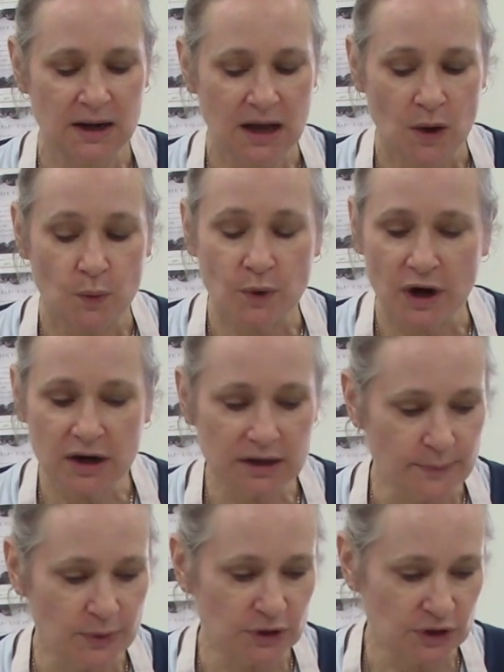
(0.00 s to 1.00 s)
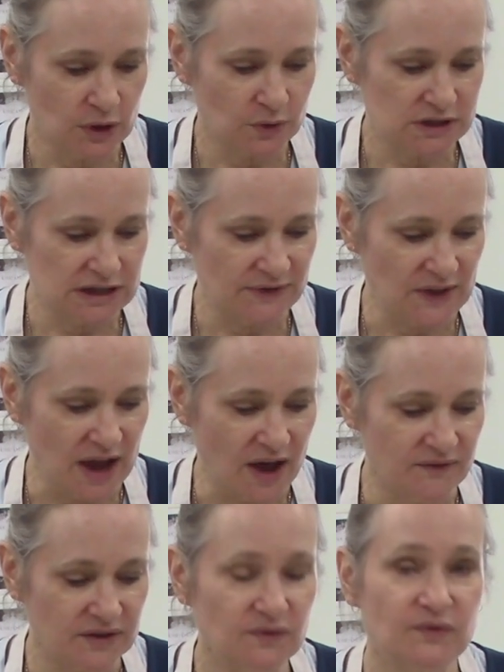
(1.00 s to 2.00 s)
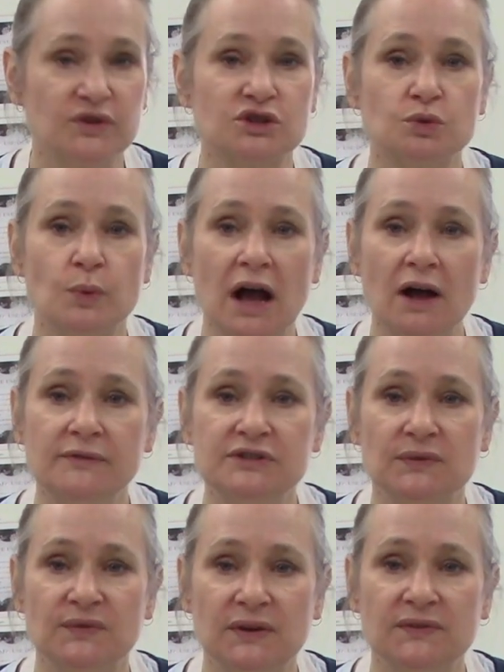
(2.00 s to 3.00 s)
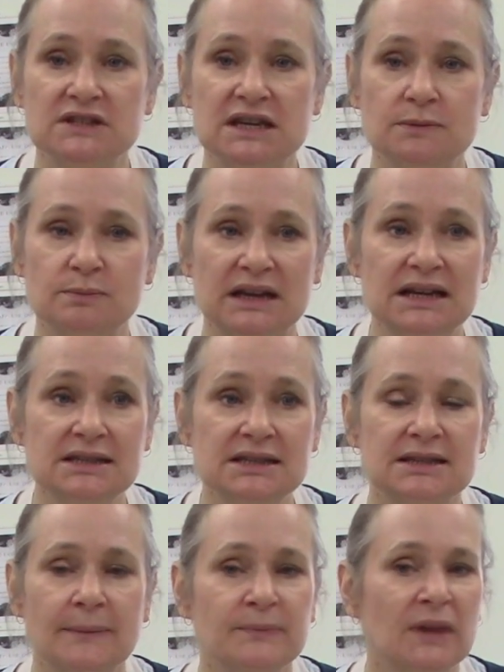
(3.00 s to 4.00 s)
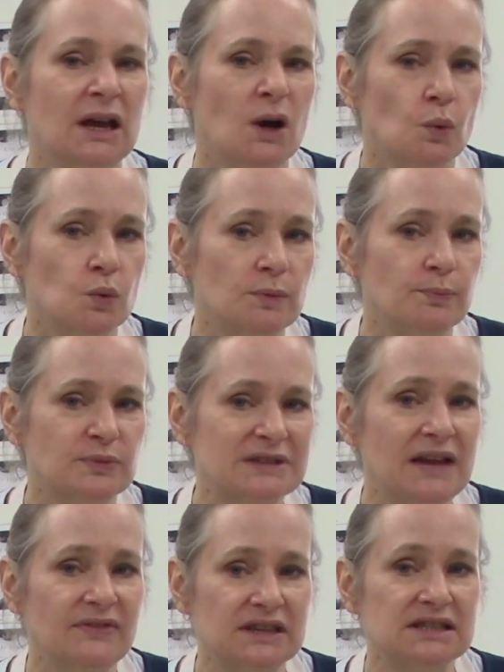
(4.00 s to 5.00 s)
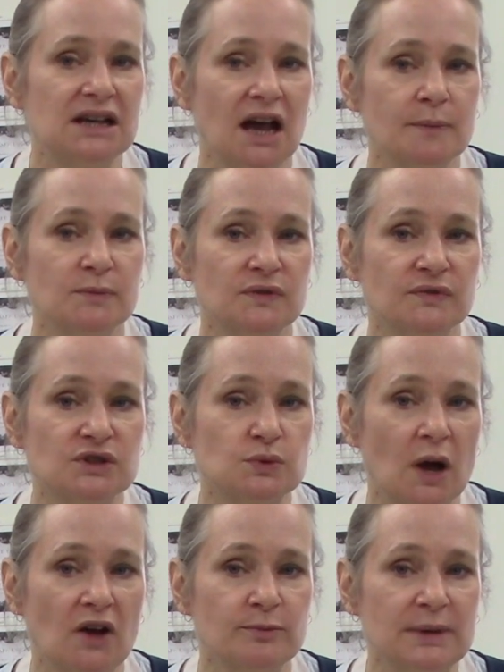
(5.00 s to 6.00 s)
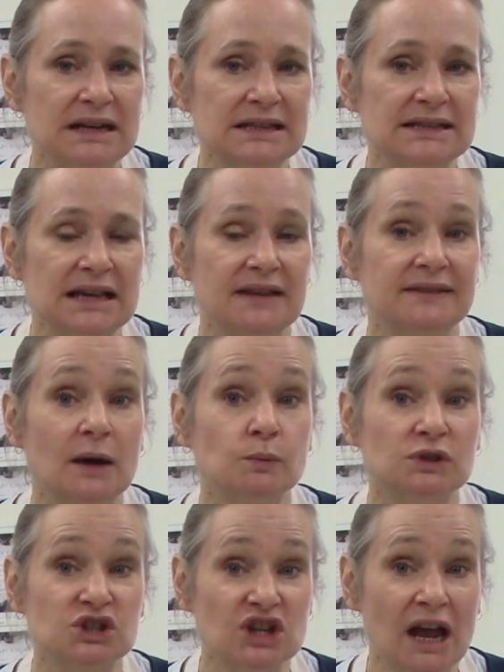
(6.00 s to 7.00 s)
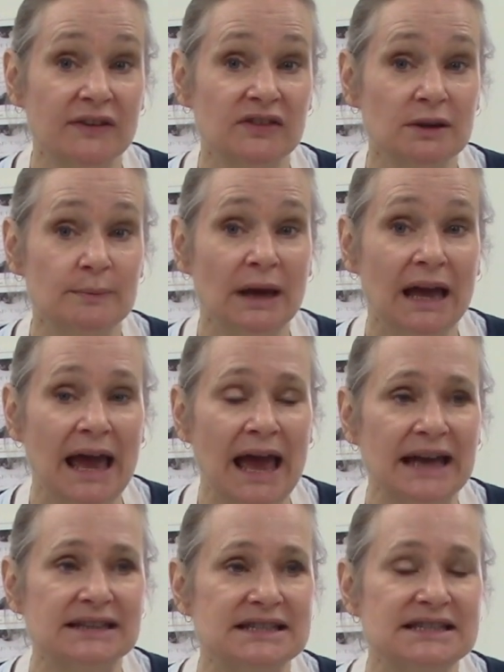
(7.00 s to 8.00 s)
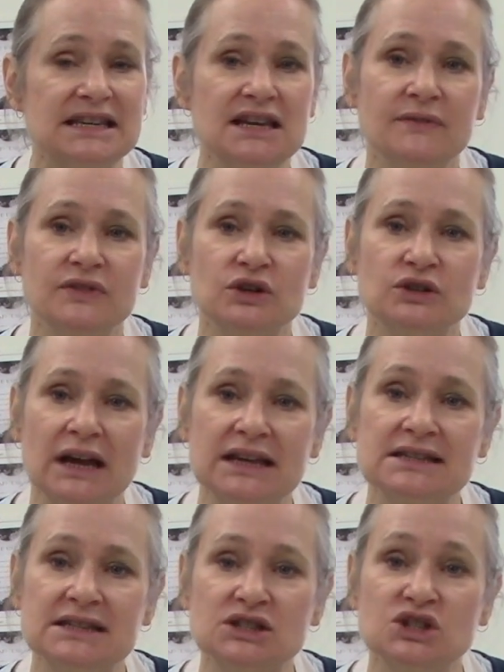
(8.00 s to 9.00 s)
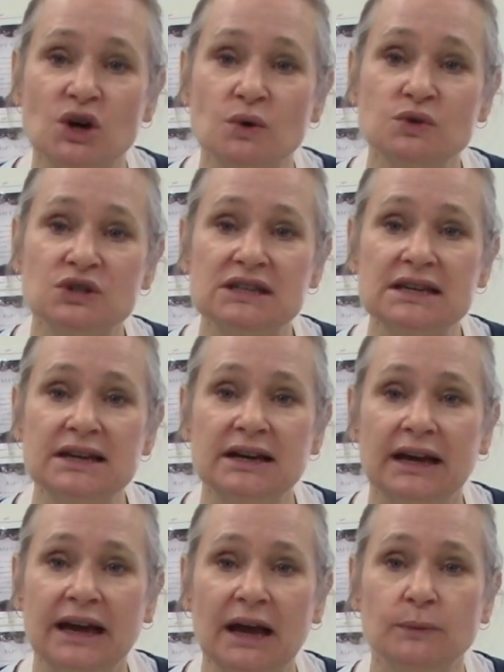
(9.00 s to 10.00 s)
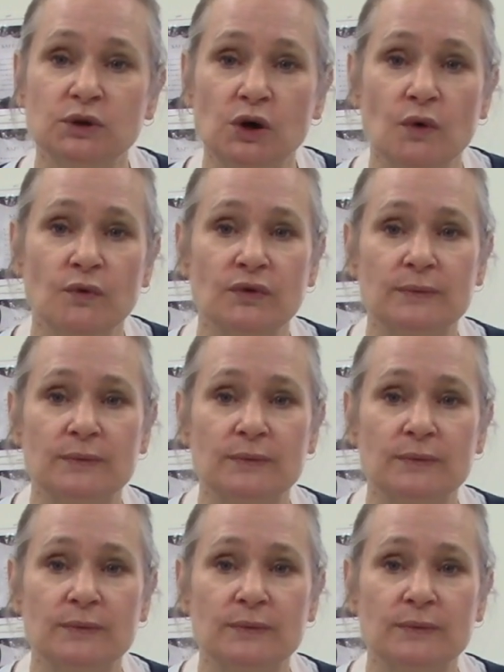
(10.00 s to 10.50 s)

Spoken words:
We're going to put those in the oven for 12 to 15 minutes. We'll set the timer for 12 minutes and then we'll check them and see if they're nice and toasty, and we'll go from